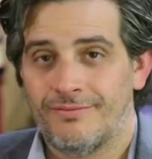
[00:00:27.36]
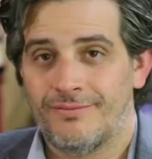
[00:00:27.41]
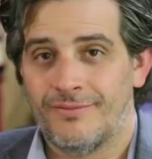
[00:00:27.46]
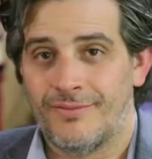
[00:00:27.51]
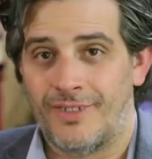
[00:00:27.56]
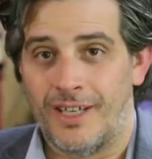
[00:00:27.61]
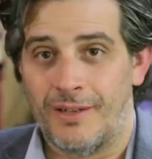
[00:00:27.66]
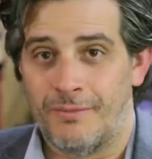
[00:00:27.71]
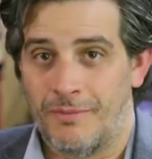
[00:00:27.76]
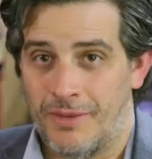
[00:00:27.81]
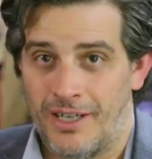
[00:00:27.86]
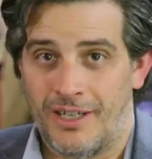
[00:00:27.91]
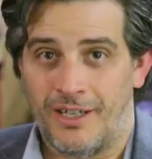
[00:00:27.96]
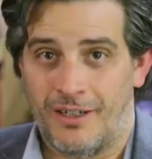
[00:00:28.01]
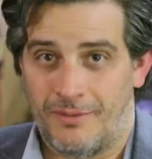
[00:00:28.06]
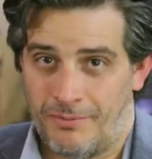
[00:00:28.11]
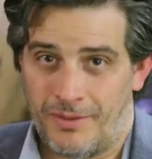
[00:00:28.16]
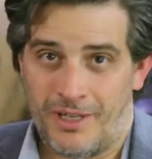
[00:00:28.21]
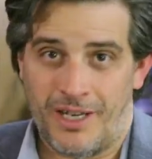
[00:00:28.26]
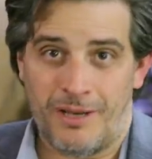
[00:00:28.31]
They
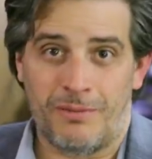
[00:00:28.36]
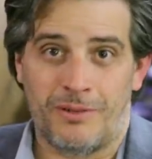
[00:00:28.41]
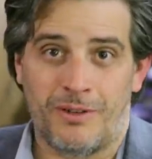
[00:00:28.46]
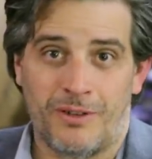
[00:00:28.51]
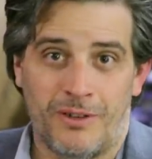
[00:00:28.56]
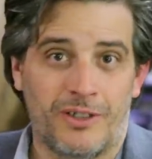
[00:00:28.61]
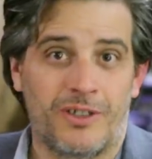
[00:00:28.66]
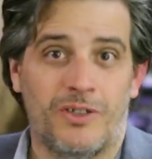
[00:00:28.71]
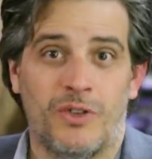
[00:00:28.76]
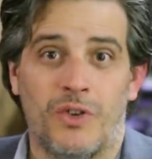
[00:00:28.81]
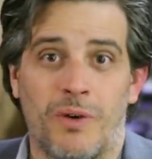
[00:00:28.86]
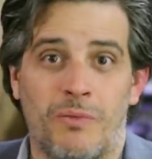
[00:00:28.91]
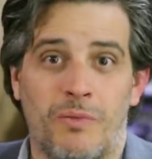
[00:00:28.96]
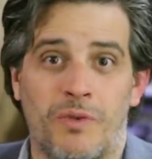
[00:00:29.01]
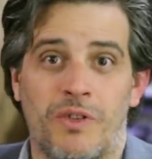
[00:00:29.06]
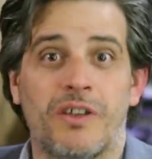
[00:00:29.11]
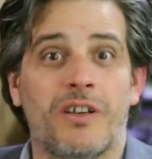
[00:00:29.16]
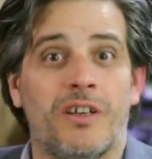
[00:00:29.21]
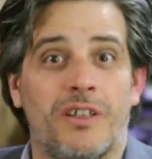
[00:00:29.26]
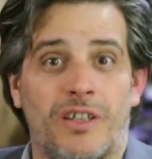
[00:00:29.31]
might be able to hook you up
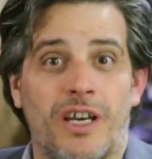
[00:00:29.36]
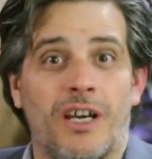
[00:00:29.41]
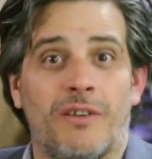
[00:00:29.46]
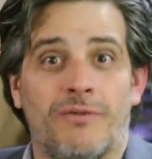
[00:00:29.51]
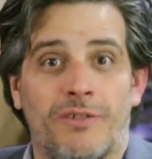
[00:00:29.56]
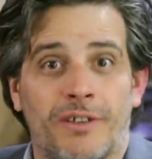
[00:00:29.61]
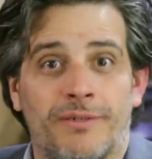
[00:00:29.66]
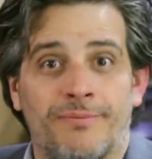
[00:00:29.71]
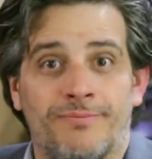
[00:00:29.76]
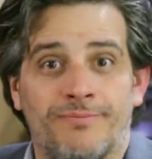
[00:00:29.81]
with a cadaver.